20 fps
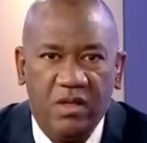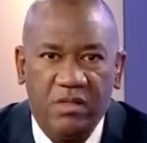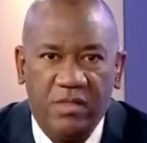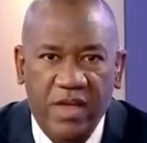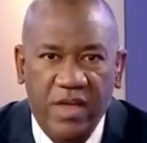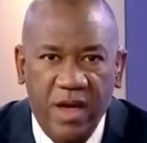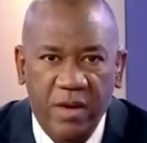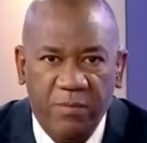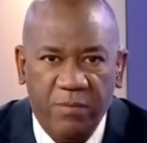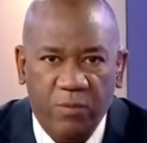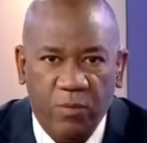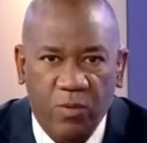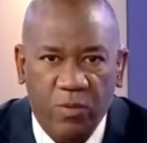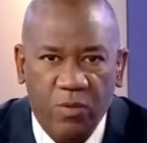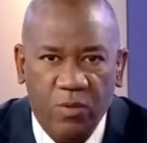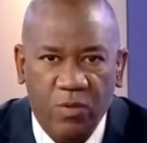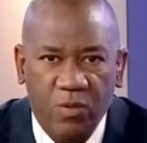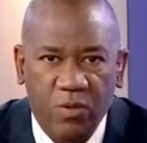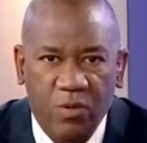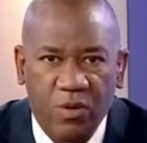
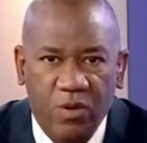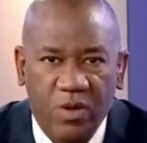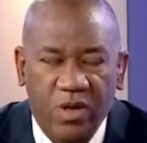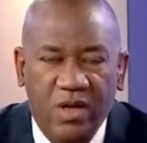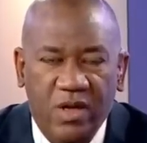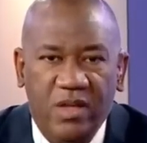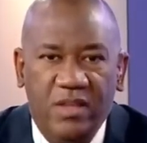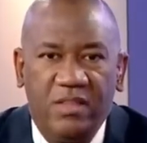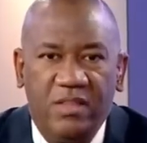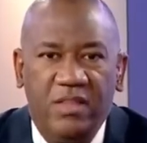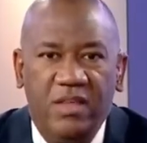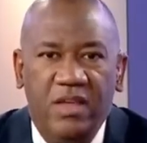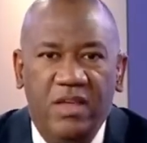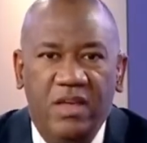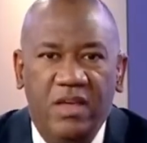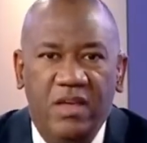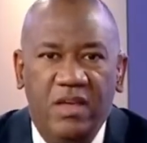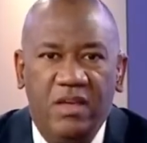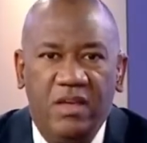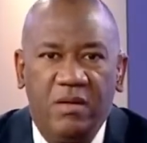Therefore,
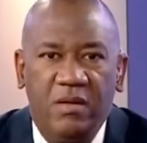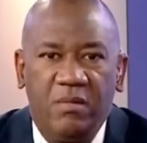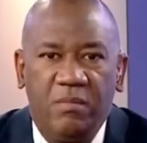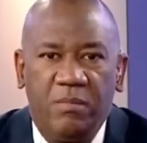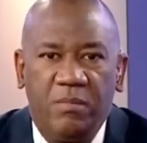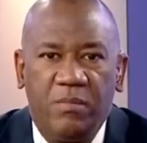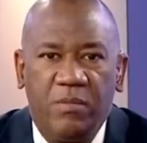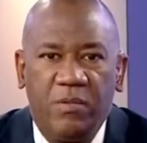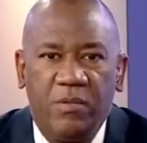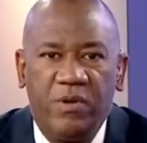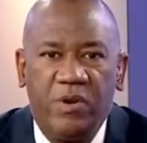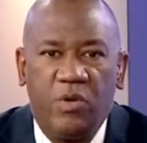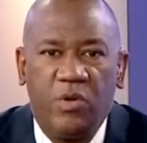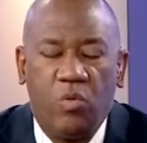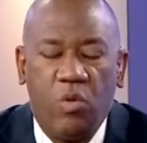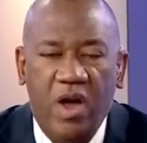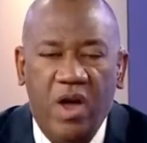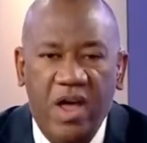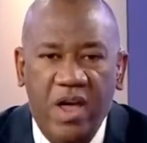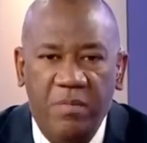the
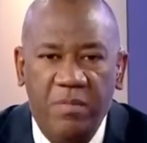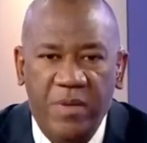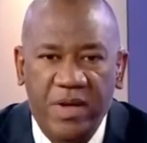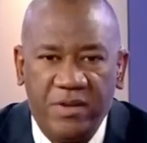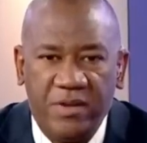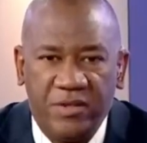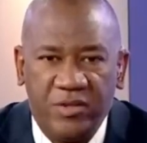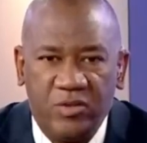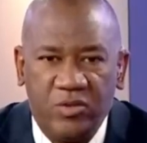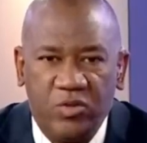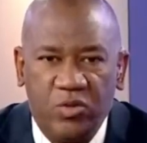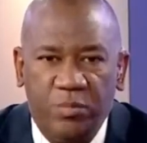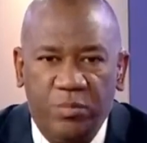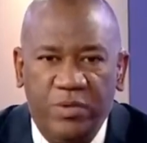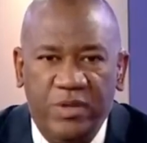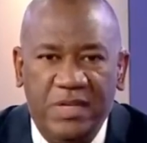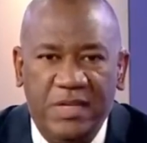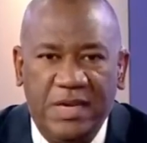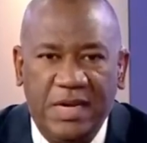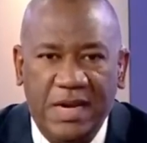requirements to
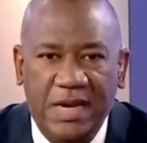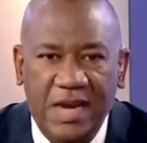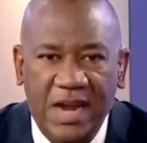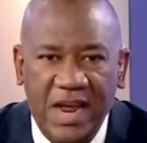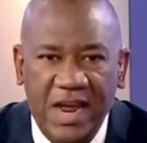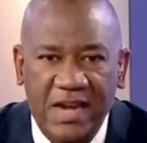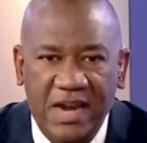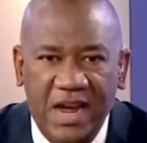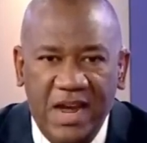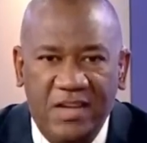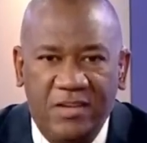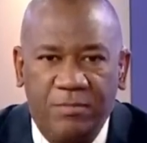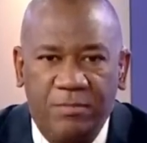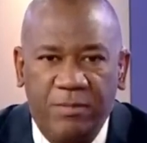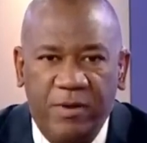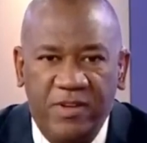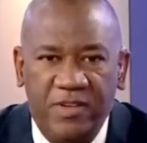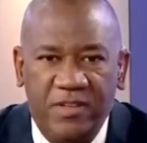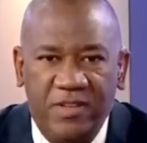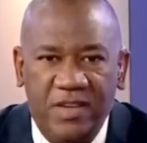be declared as
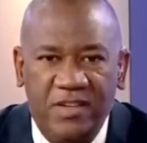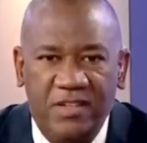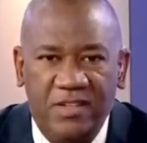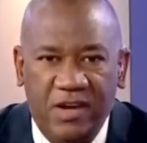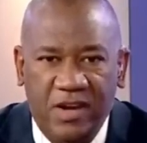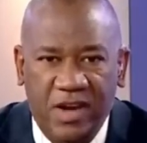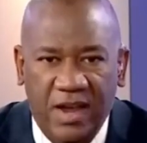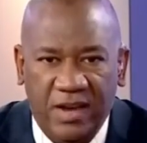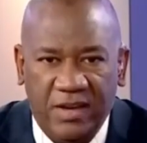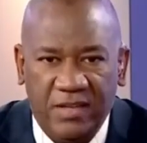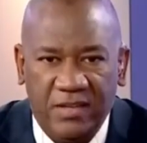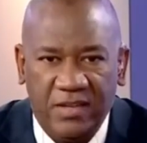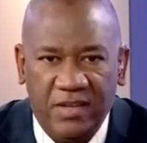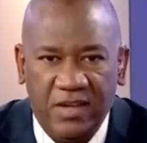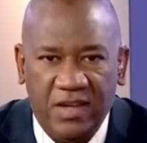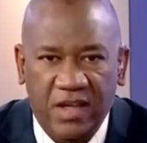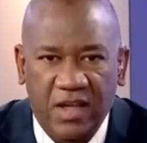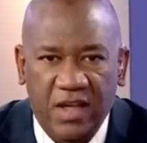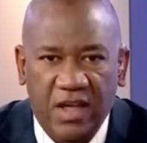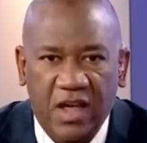president-elect
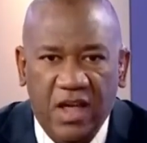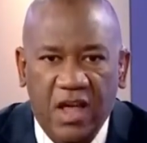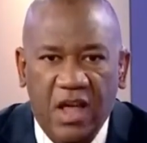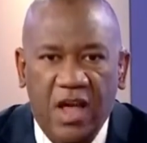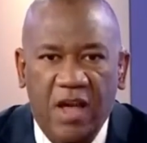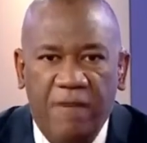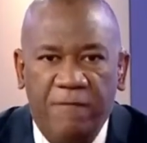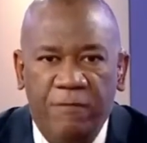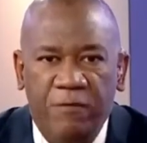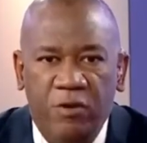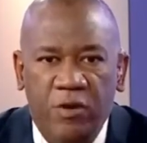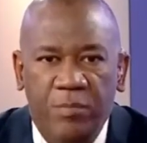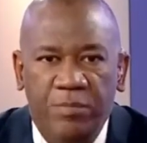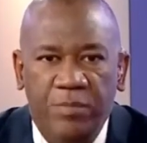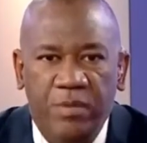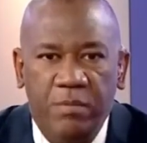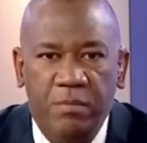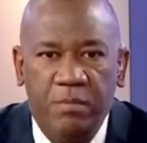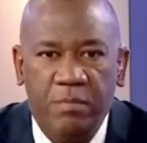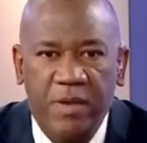have
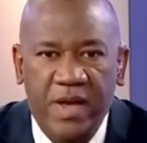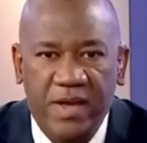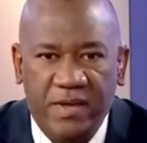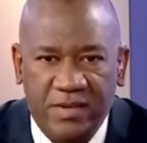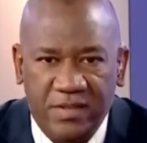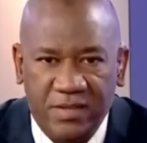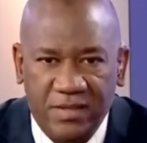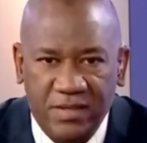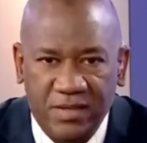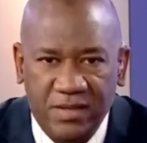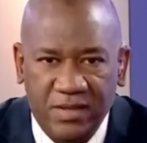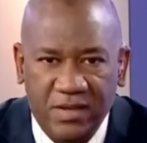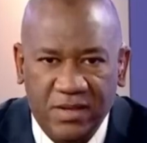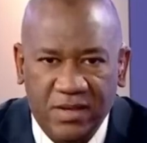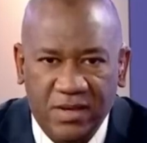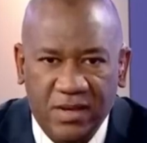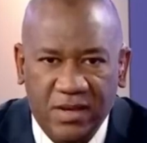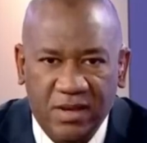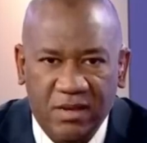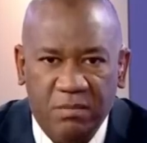not been met
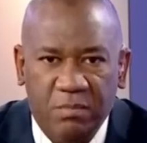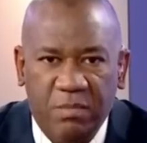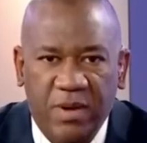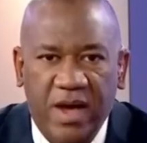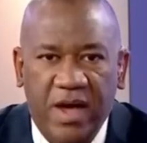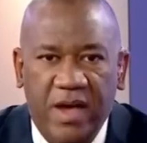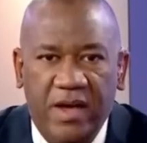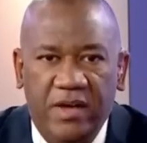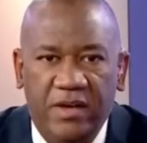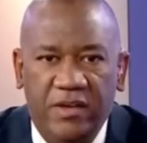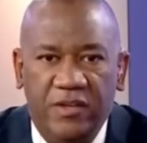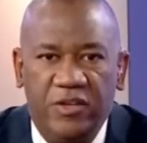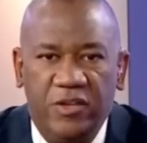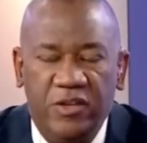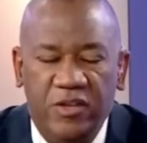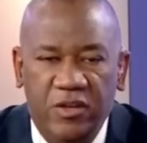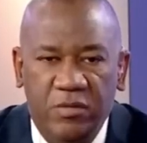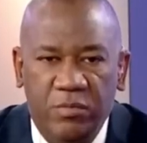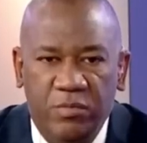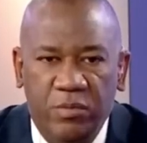by
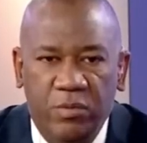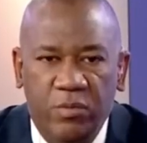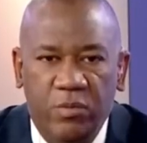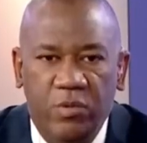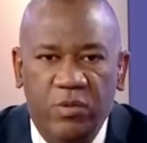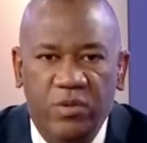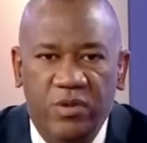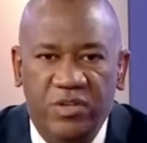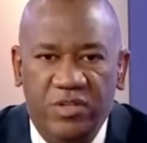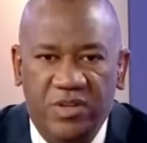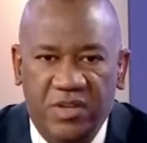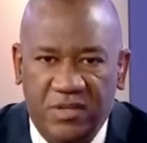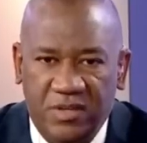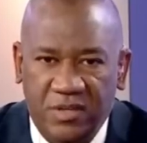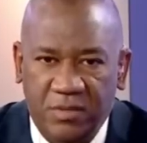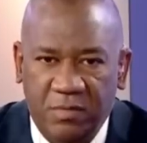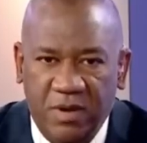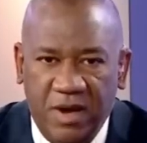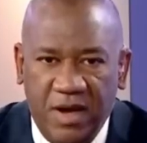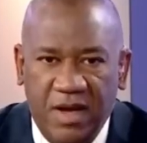Tinubu
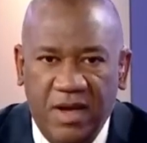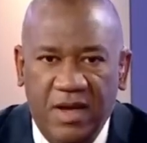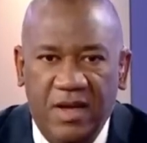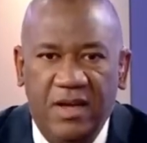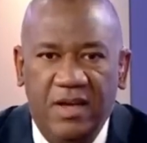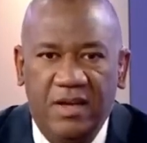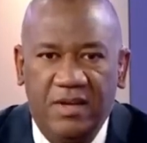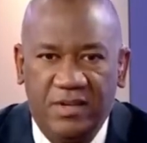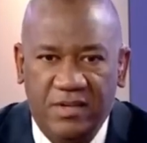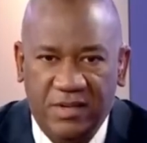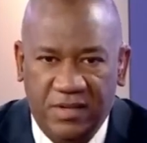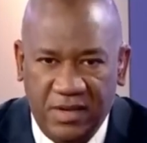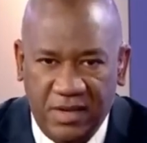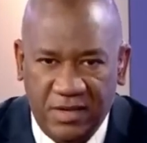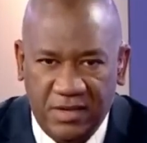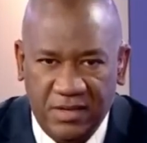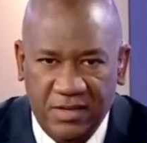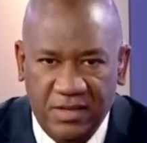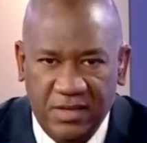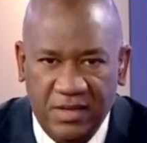Shettima
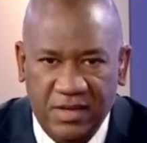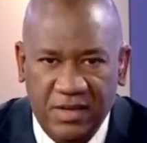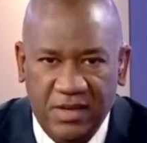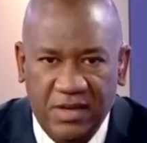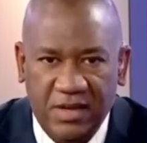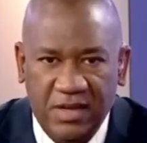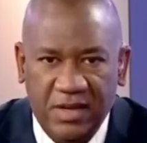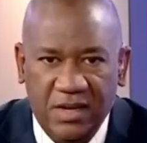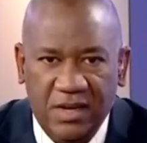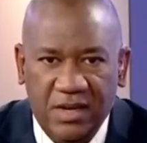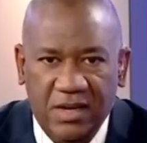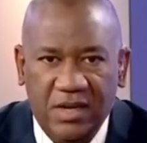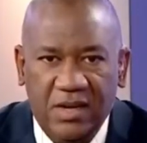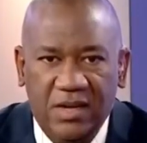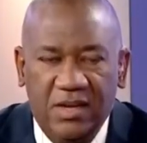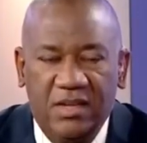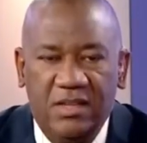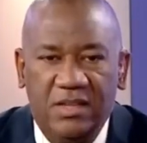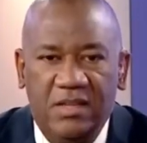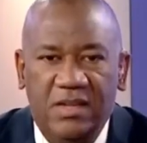ticket.
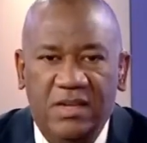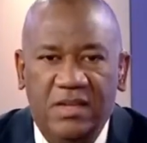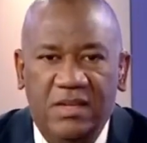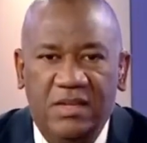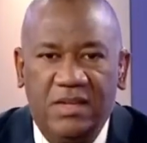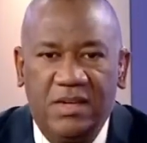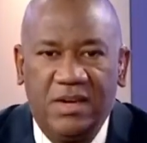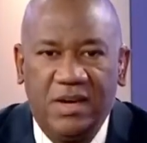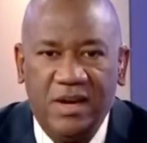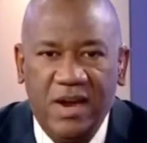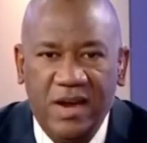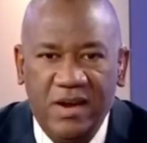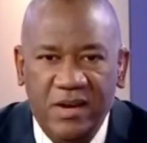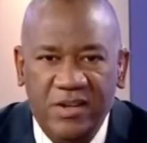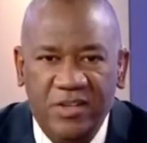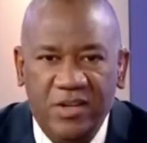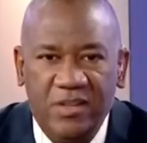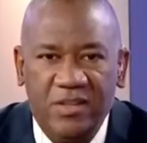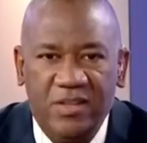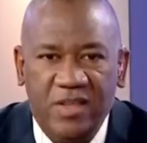The
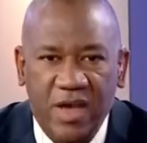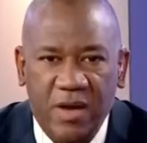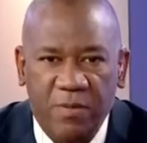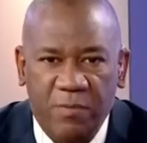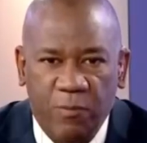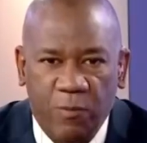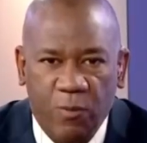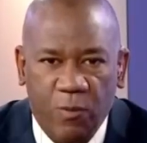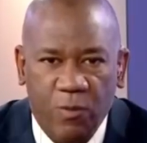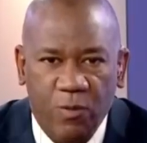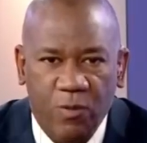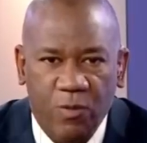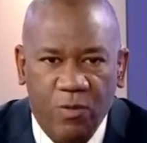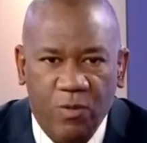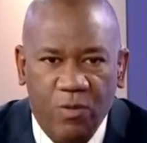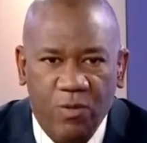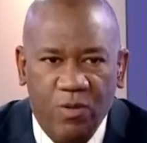declaration, therefore,